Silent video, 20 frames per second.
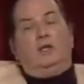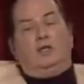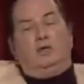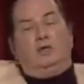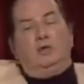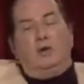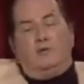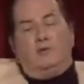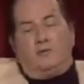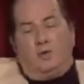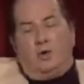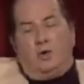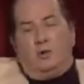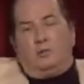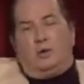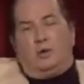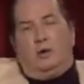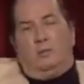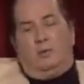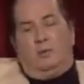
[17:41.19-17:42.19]

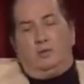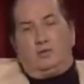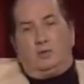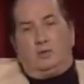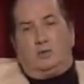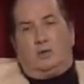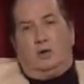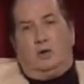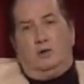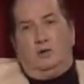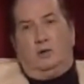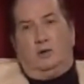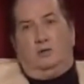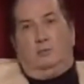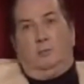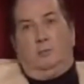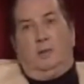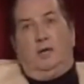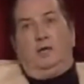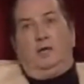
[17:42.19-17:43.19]
Uniform Commercial Code
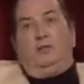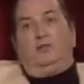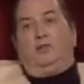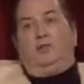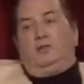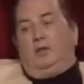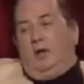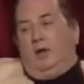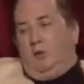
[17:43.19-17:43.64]
is based